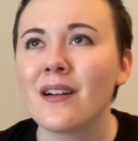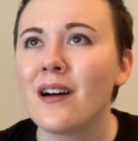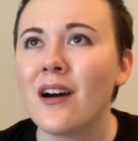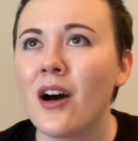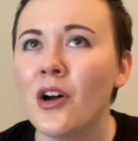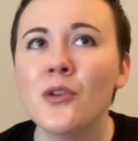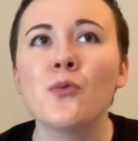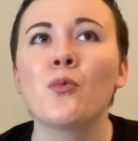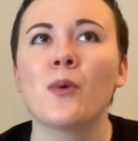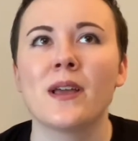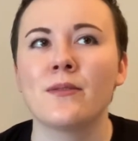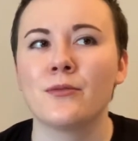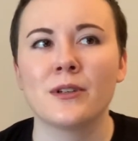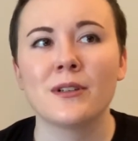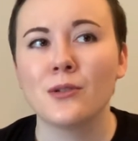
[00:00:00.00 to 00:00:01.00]

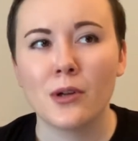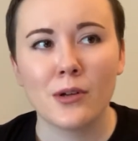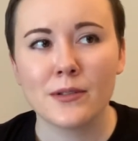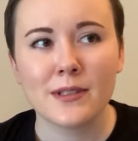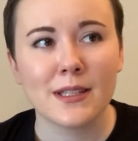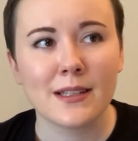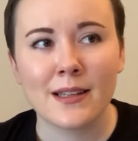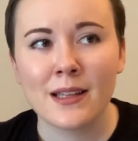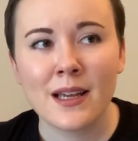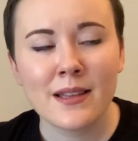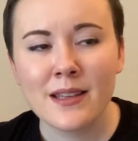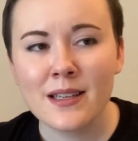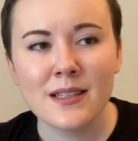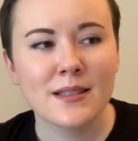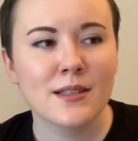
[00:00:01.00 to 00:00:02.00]
unwavering loyalty. Like, I
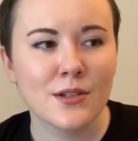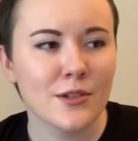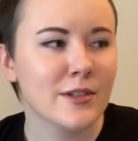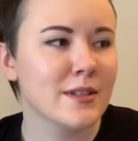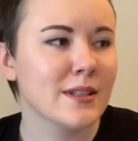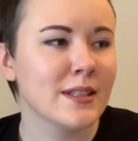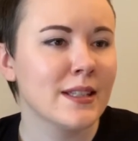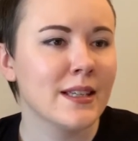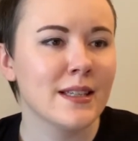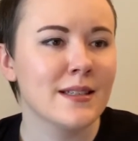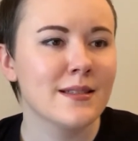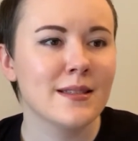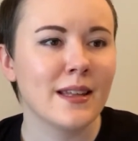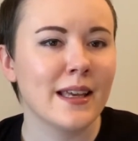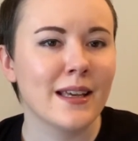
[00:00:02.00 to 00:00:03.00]
think he seriously
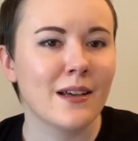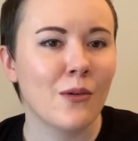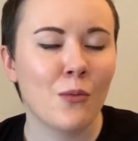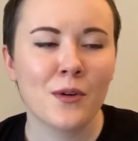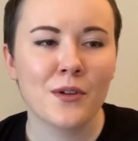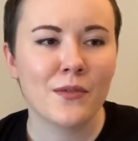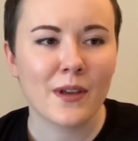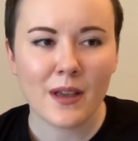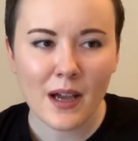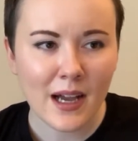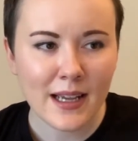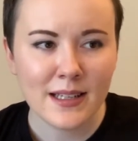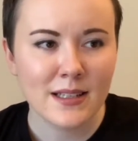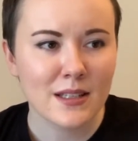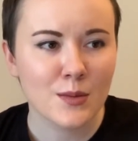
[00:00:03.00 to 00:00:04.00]
is like one of the
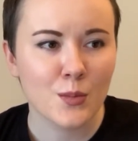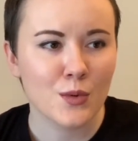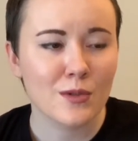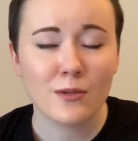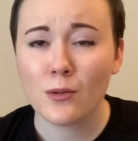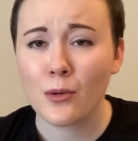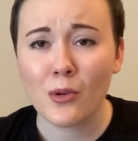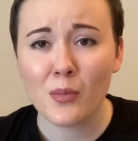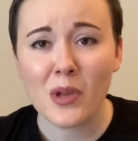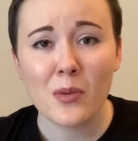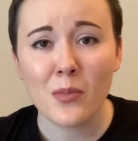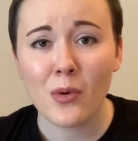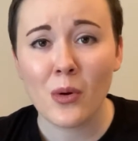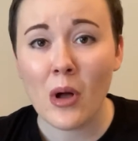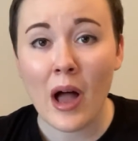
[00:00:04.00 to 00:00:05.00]
kindest, most loyal
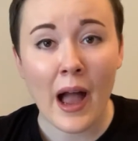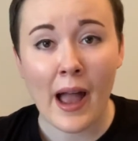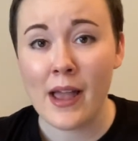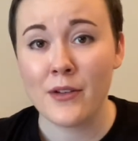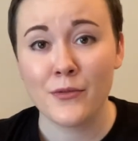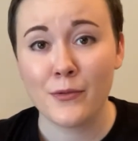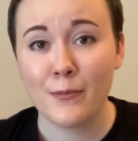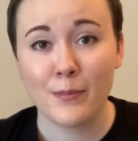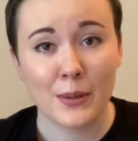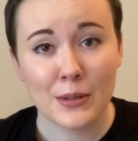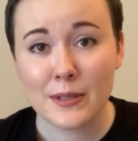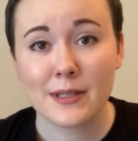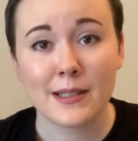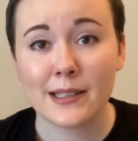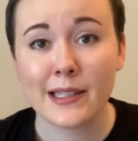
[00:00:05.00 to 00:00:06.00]
people I've
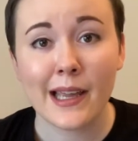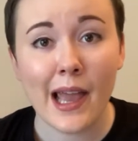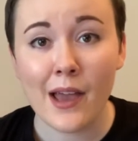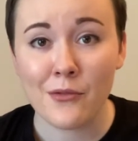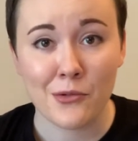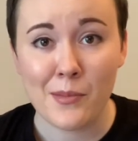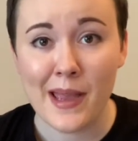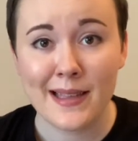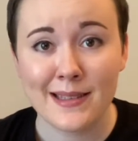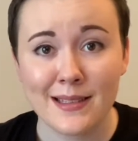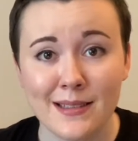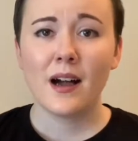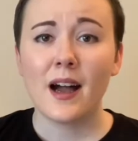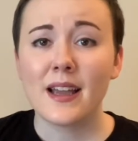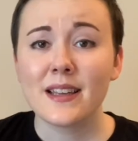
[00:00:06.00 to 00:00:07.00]
personally ever met.
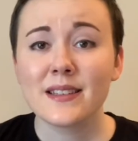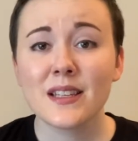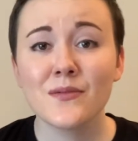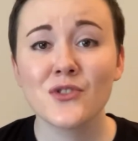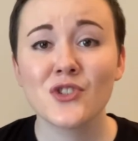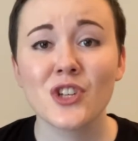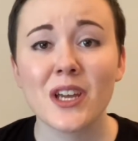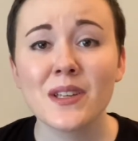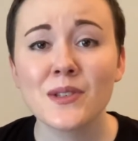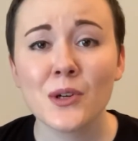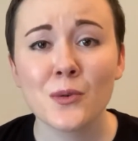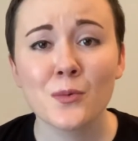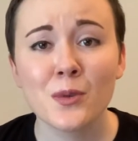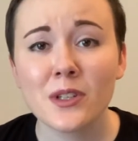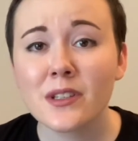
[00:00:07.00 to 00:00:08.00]
ISFJs are
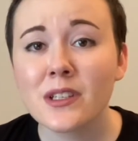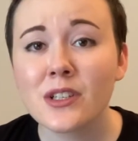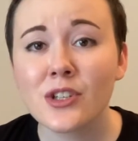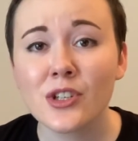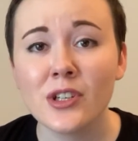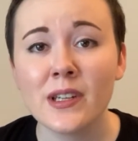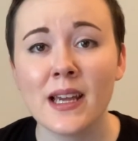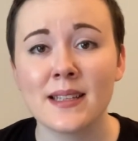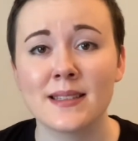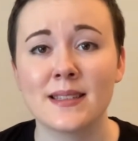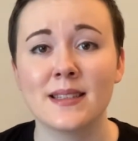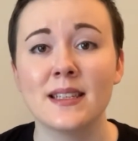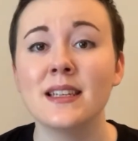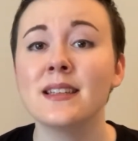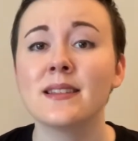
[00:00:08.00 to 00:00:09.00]
really good at
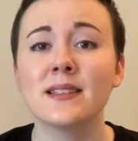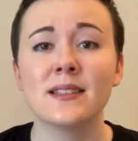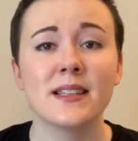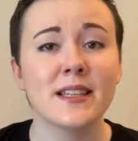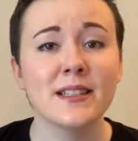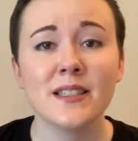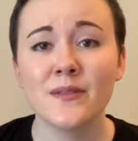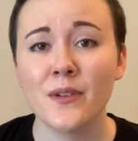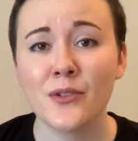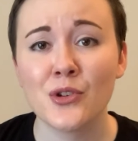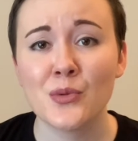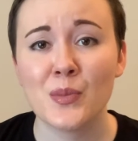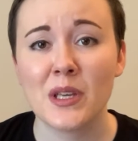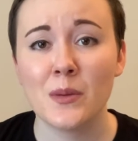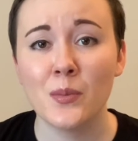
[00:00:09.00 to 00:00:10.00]
seeing the needs of other
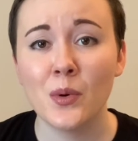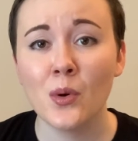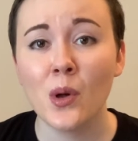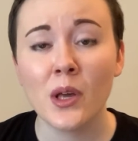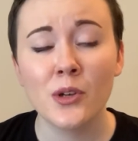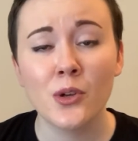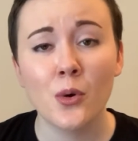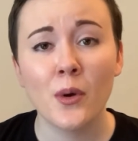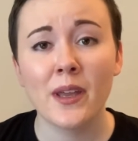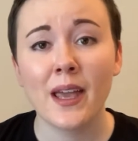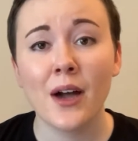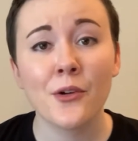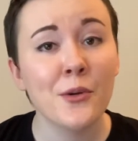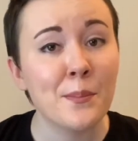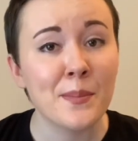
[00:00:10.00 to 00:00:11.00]
people and knowing
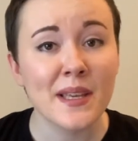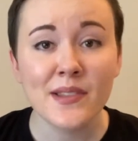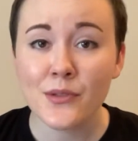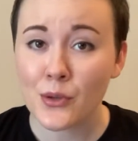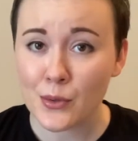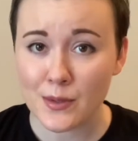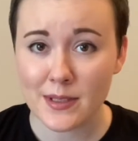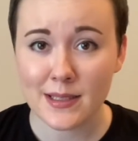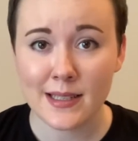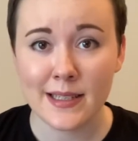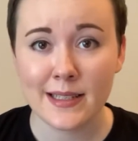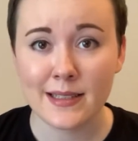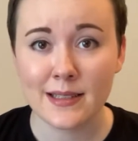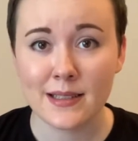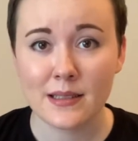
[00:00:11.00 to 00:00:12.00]
how to meet those
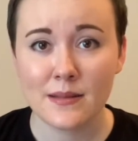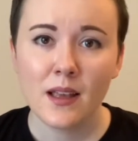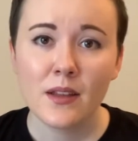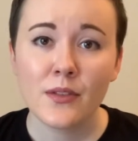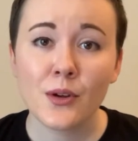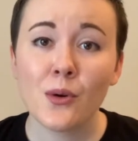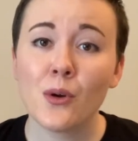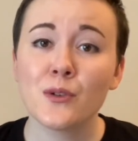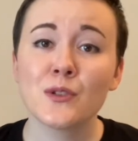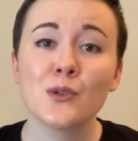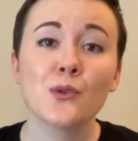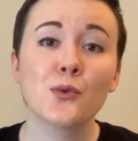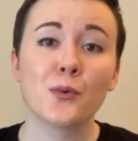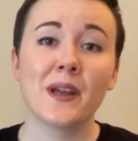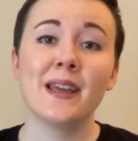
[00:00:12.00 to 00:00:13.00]
needs. They're also
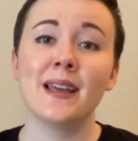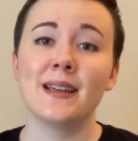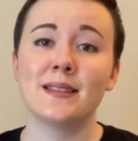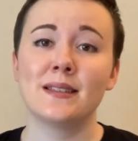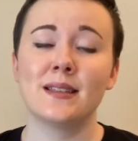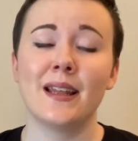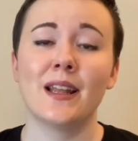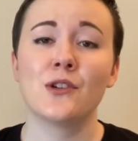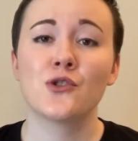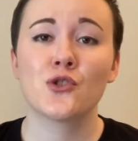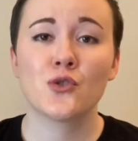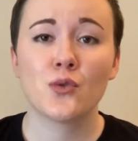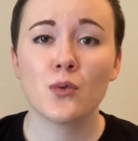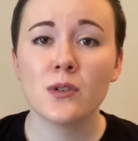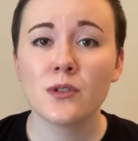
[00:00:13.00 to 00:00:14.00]
great at setting
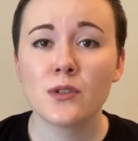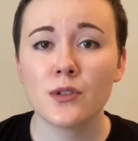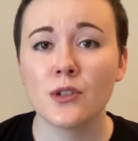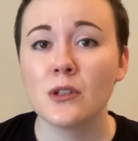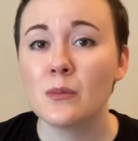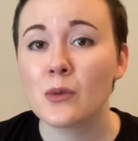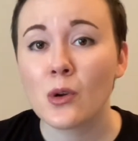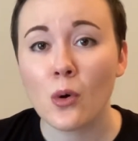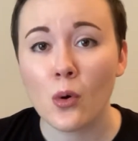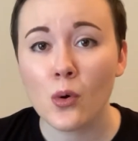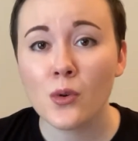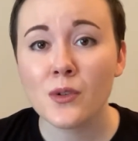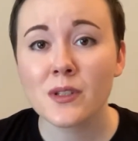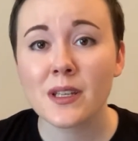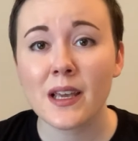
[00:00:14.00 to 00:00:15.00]
short-term
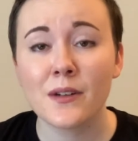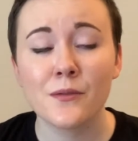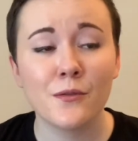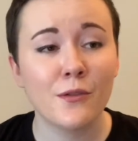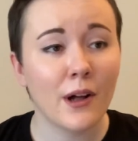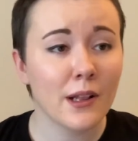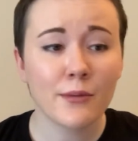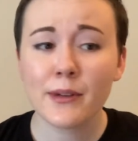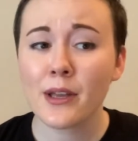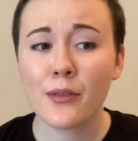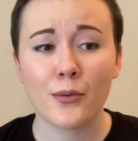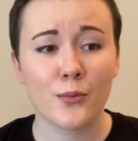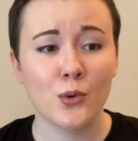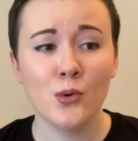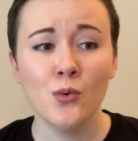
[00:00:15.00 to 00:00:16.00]
goals and following
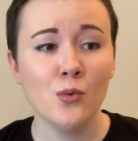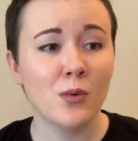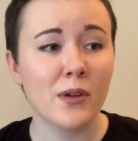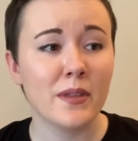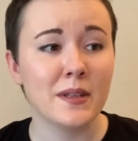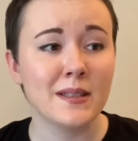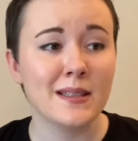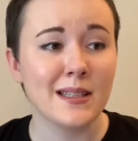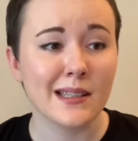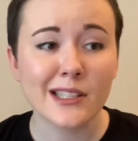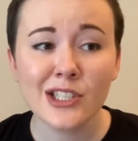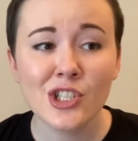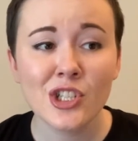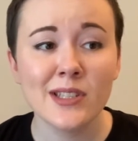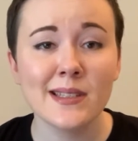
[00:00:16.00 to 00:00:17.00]
through with
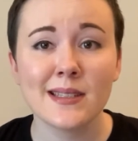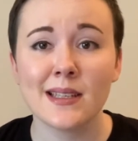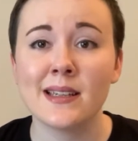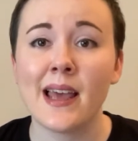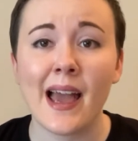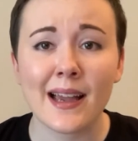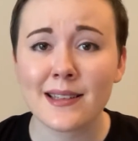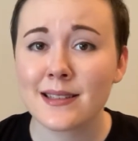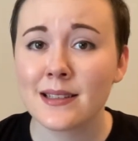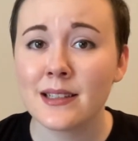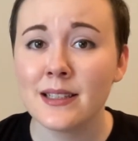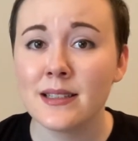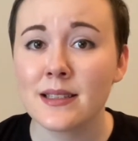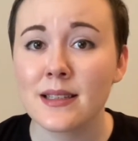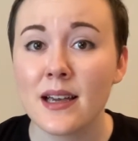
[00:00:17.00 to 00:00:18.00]
diligence and
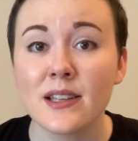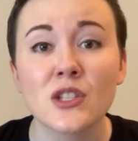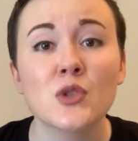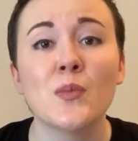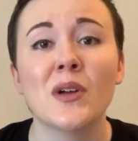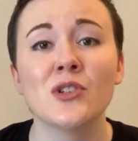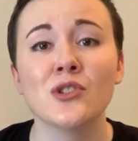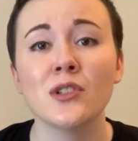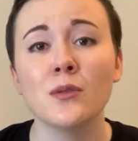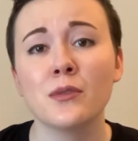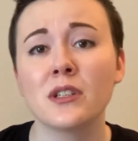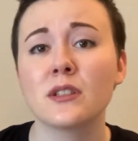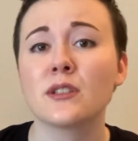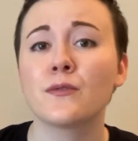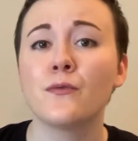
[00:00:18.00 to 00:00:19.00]
excellence, especially when
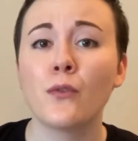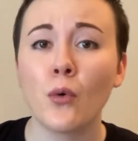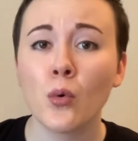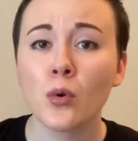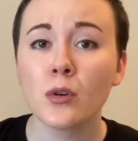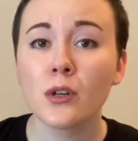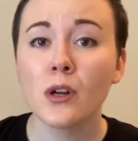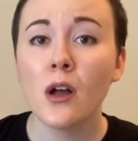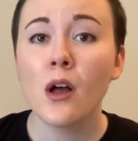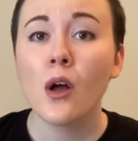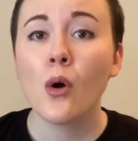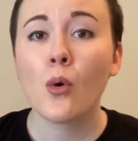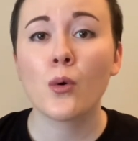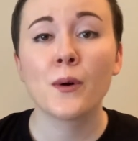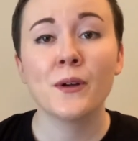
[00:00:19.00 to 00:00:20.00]
it's for
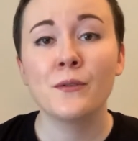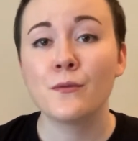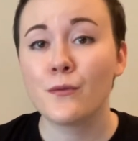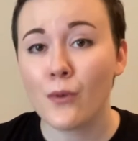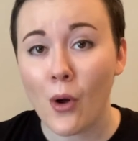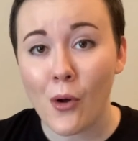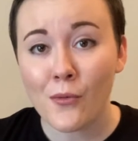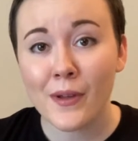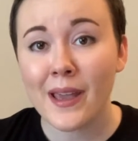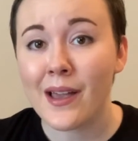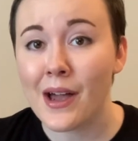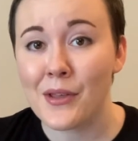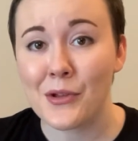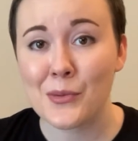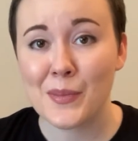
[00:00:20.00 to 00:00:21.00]
or involving
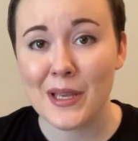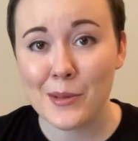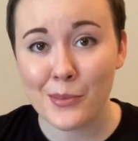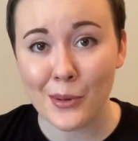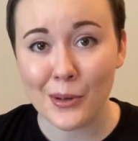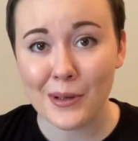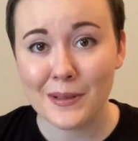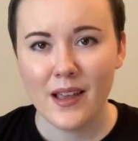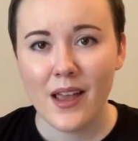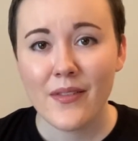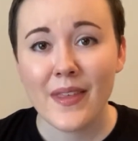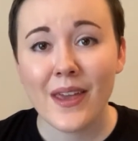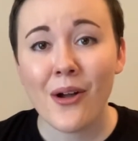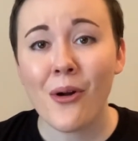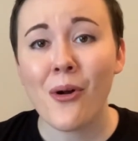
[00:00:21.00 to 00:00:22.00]
other people.
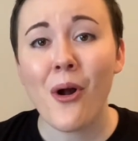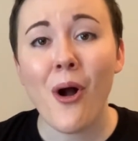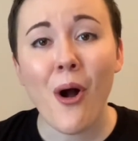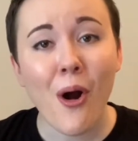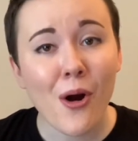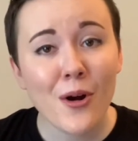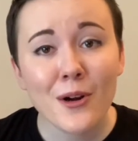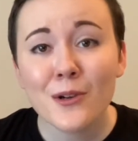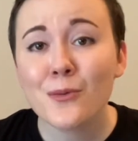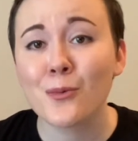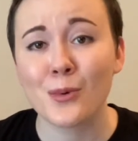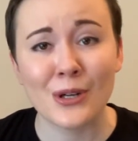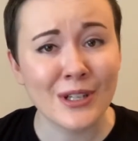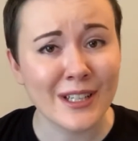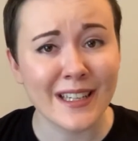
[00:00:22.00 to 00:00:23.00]
They are
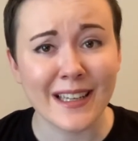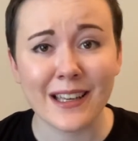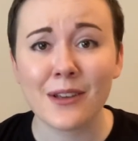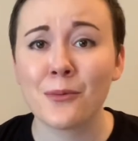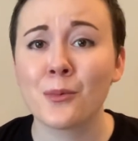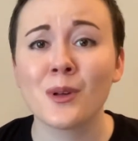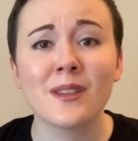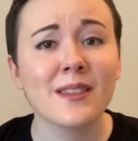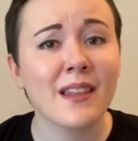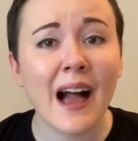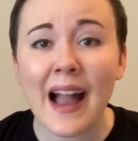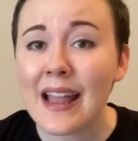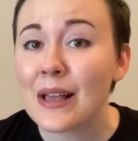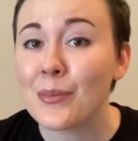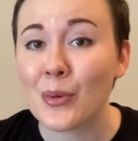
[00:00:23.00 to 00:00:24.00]
hard-working,
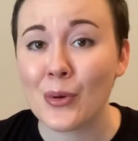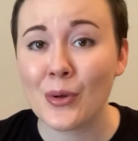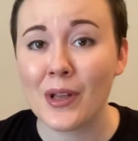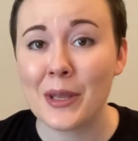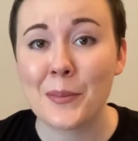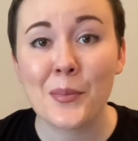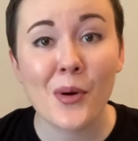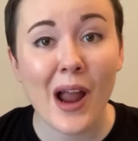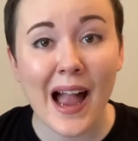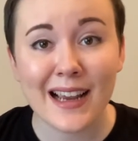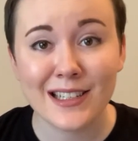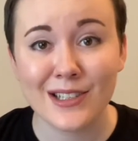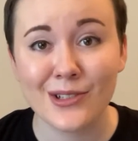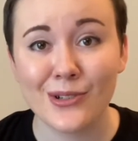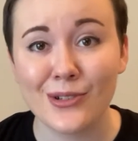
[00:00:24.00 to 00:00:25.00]
reliable, and
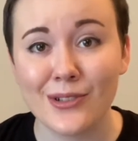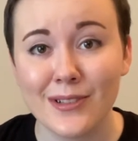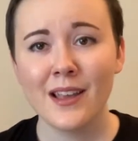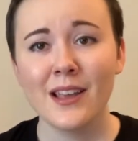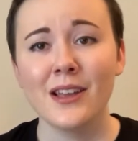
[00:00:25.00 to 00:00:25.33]
practical.